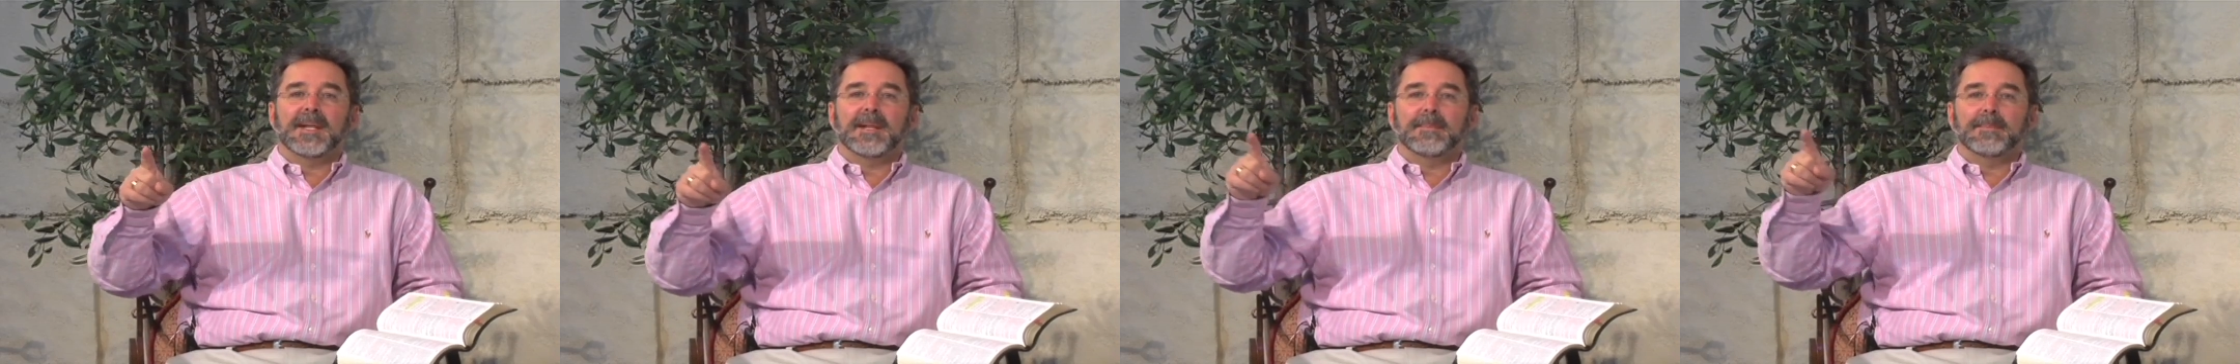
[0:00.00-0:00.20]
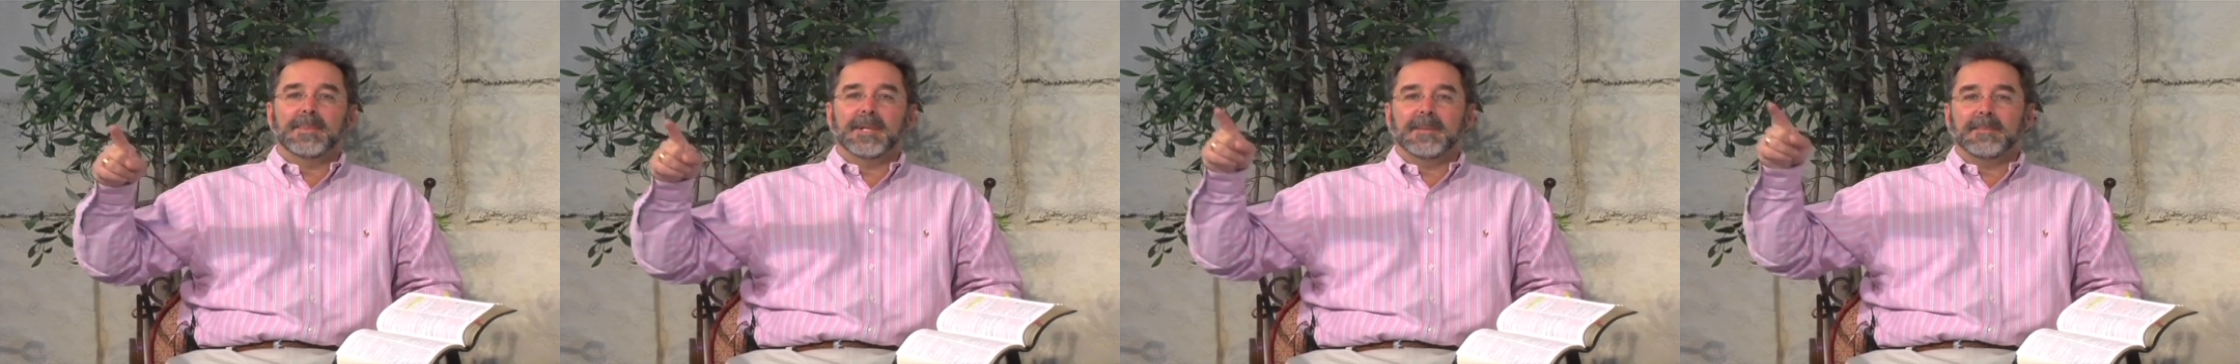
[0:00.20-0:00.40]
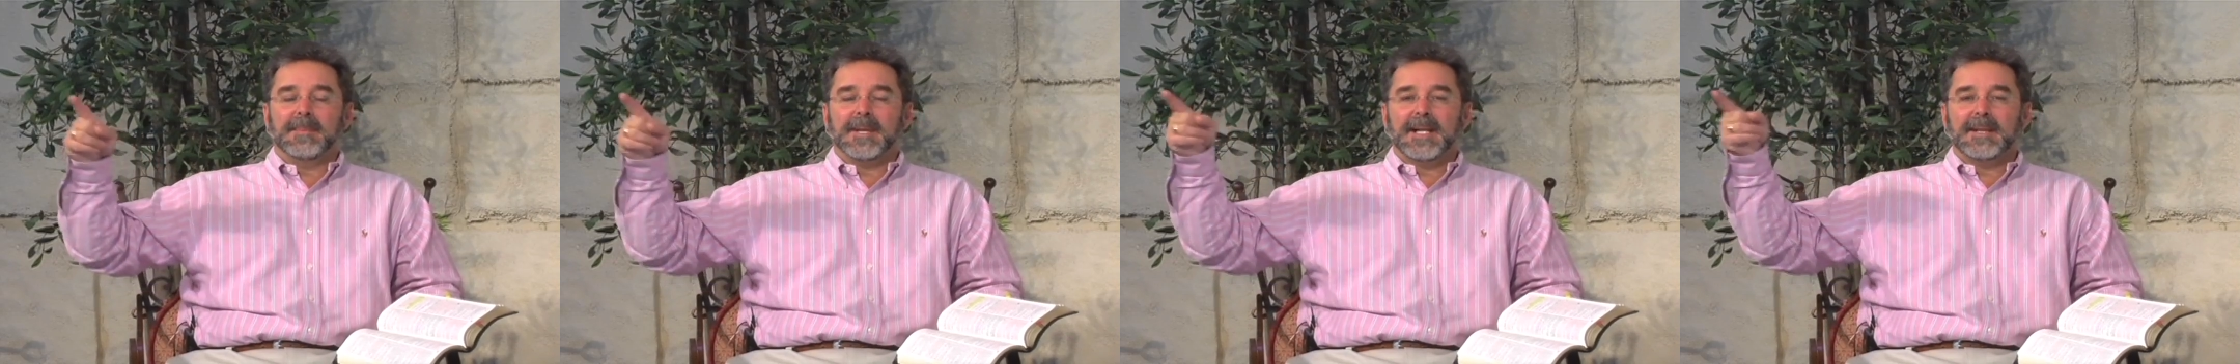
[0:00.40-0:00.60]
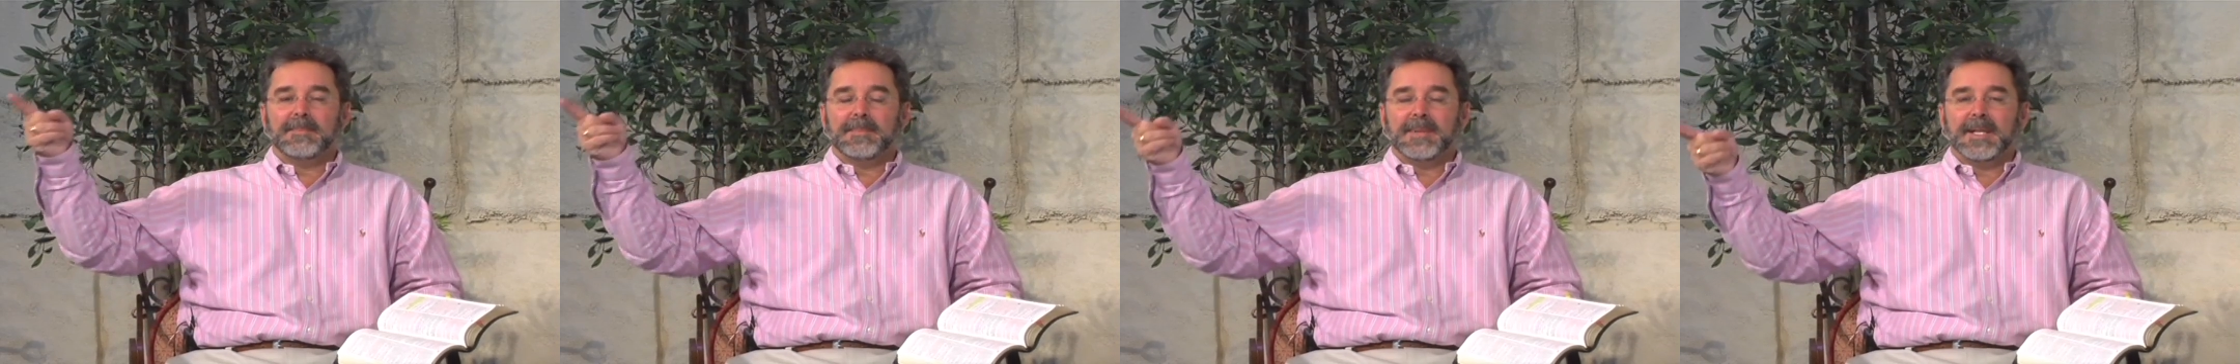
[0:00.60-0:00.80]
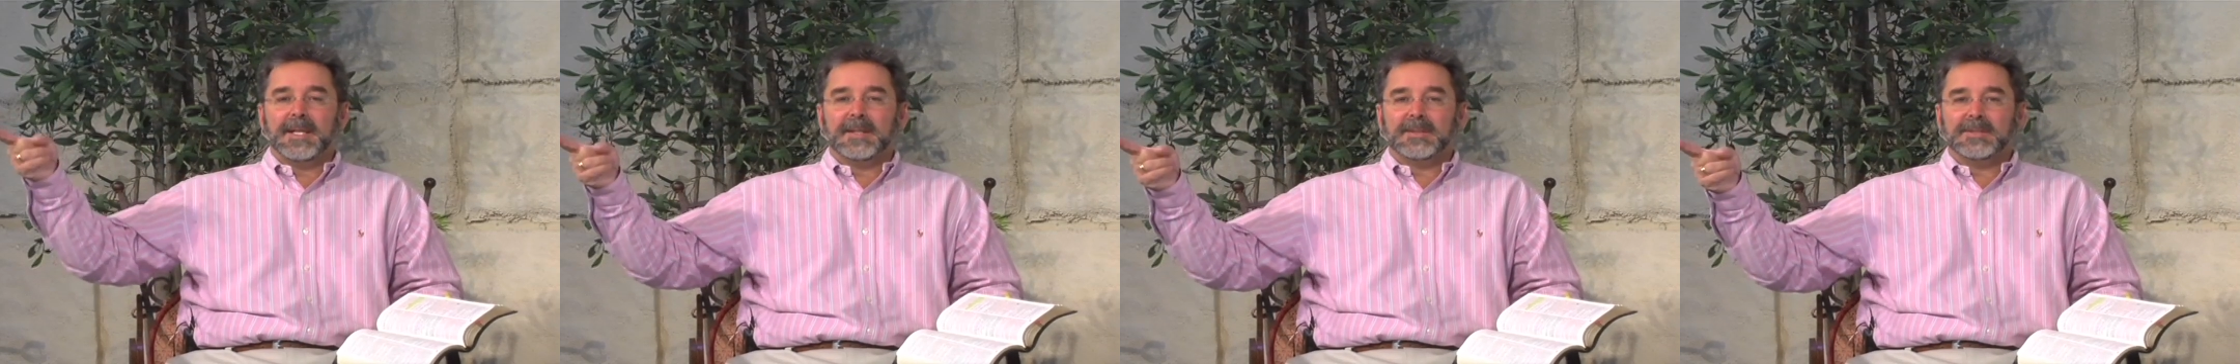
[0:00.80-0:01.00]
them but my
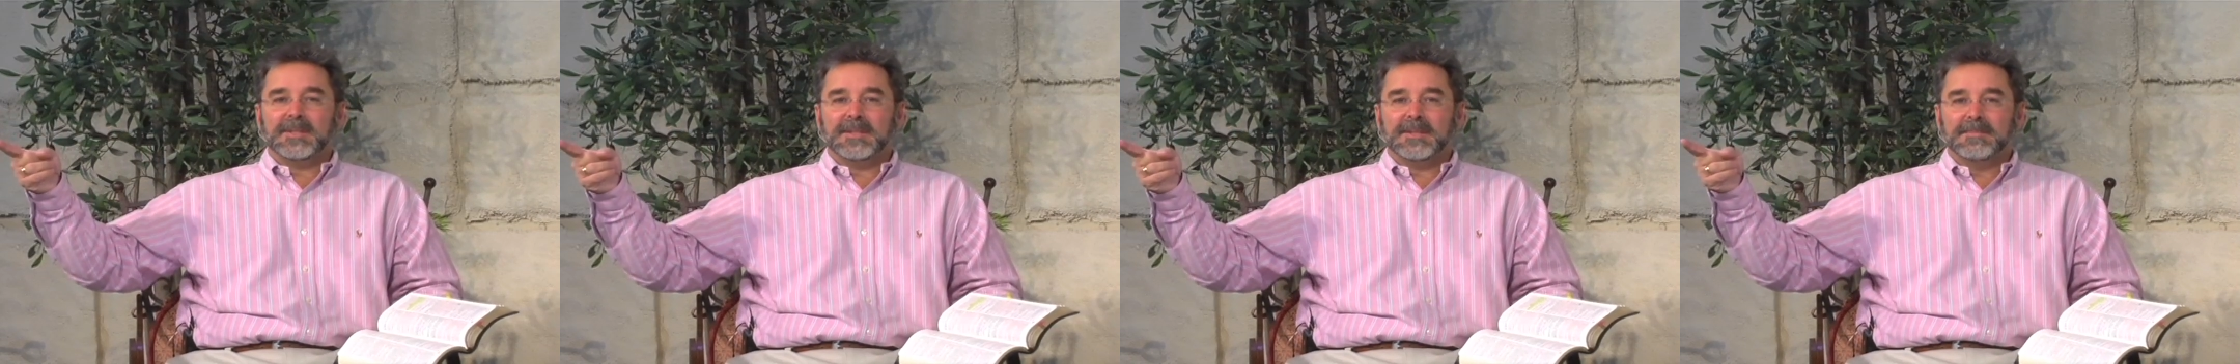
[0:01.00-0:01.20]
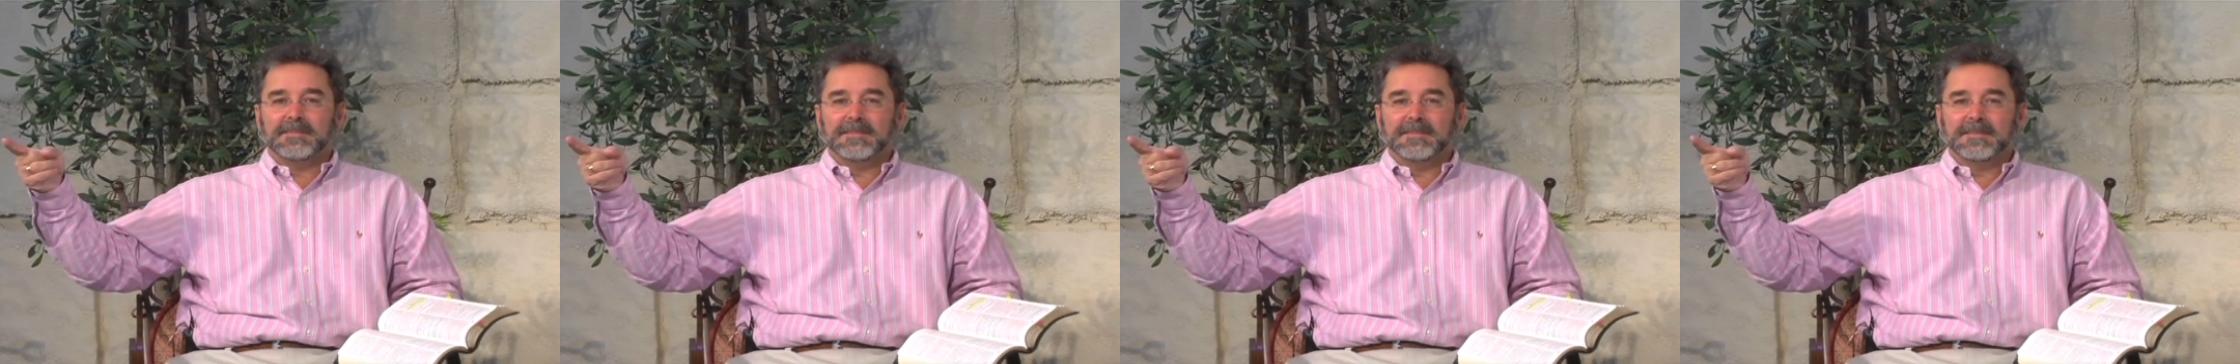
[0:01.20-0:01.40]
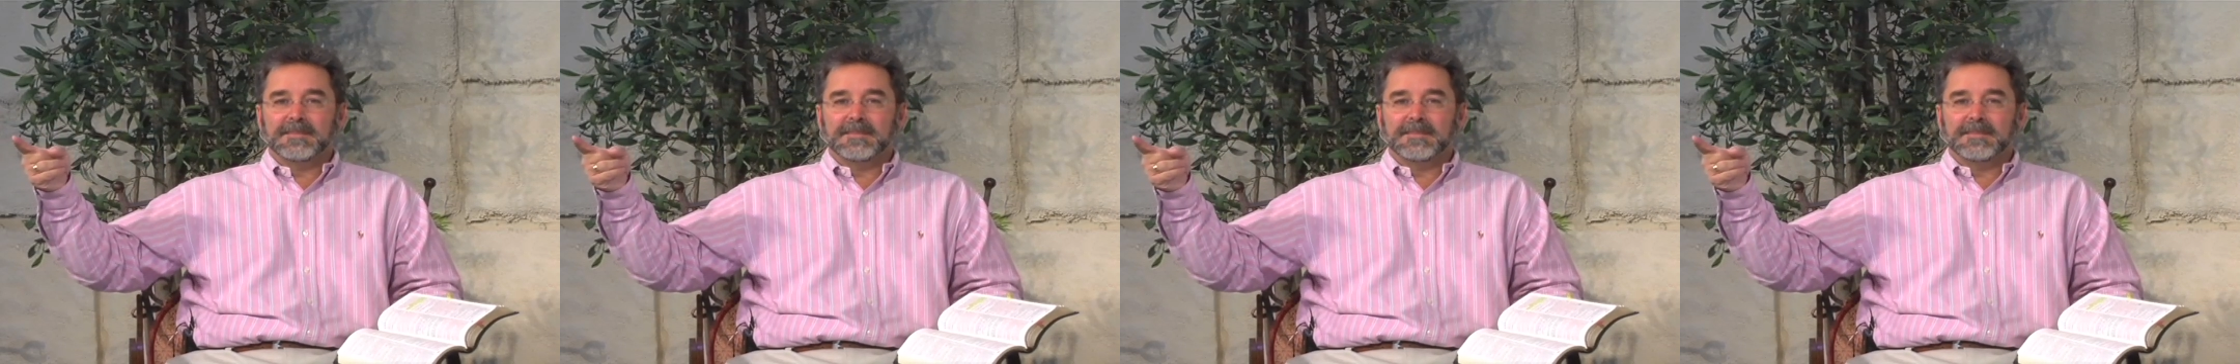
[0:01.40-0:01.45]
best."